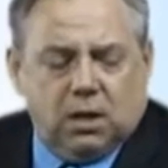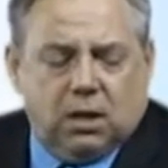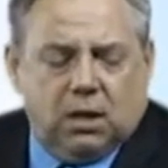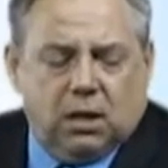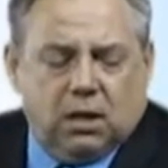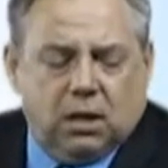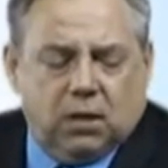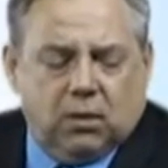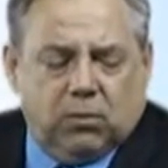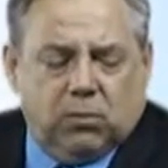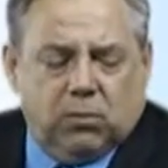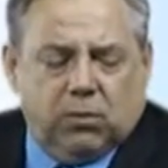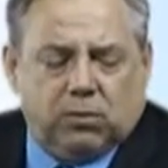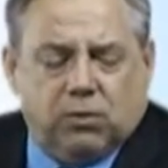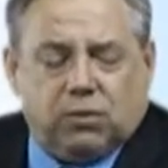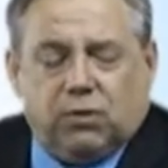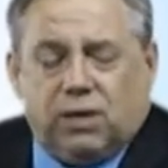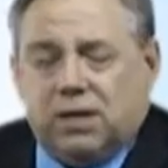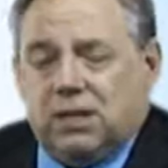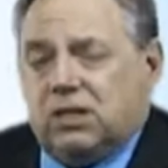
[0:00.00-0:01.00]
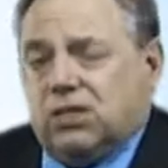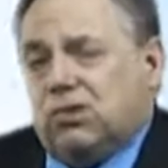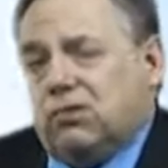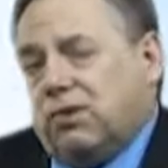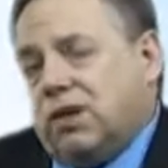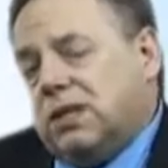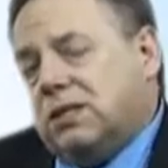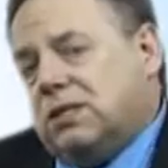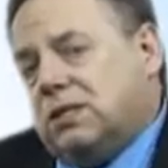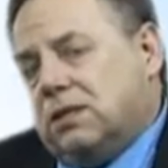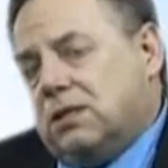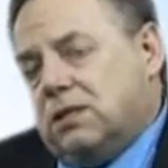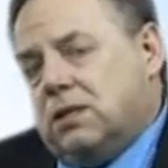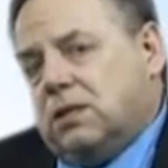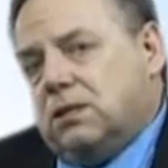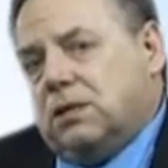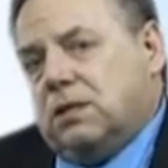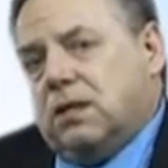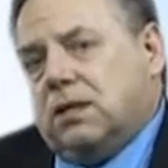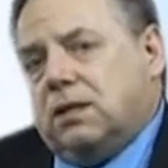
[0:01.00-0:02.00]
What we try to stress
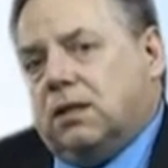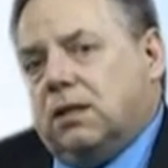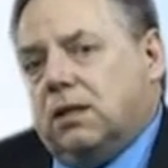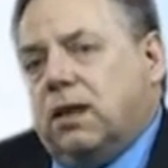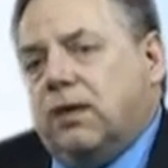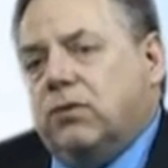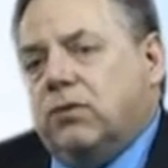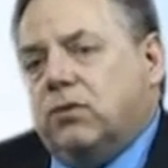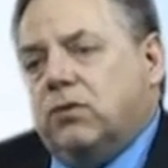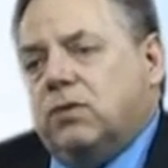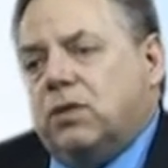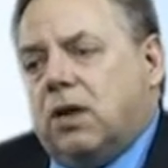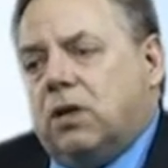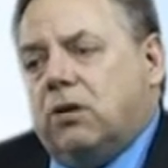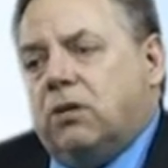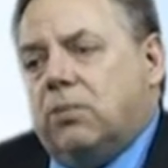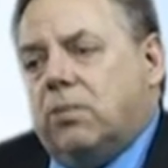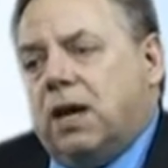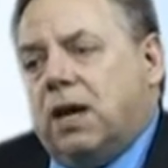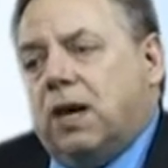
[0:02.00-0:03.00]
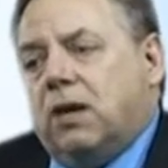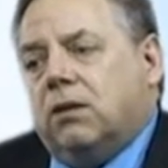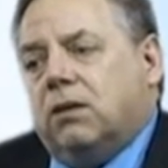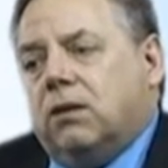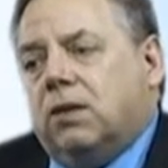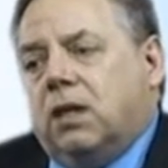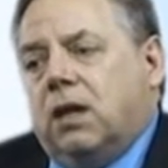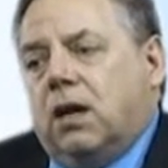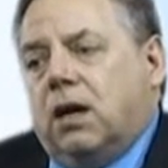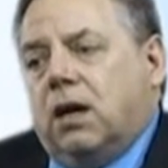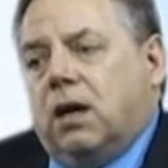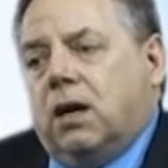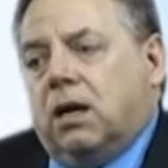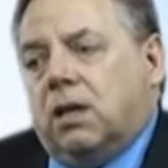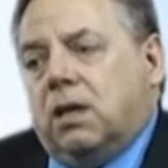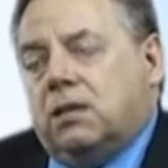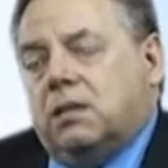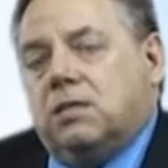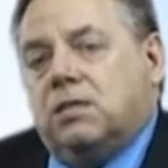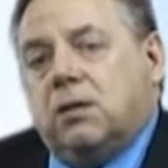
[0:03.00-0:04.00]
is that the levels are about
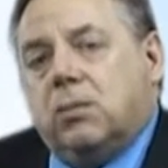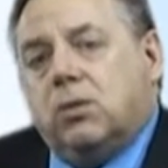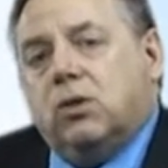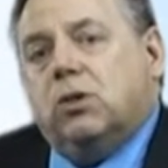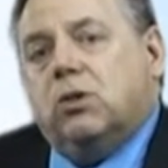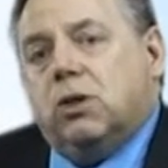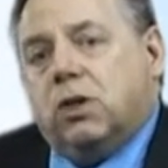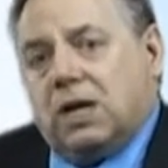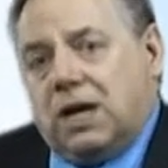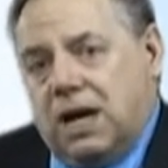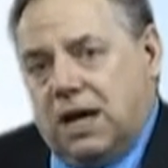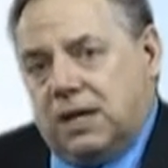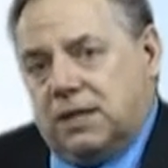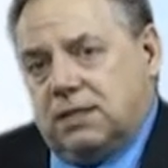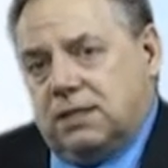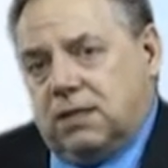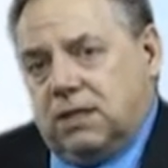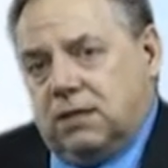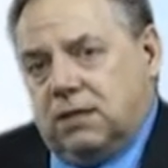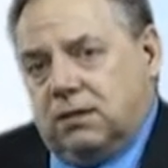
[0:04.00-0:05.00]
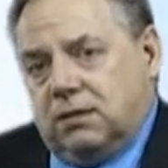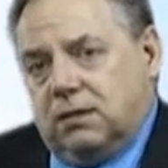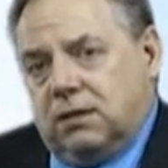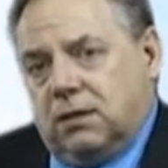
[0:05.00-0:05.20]
similar content,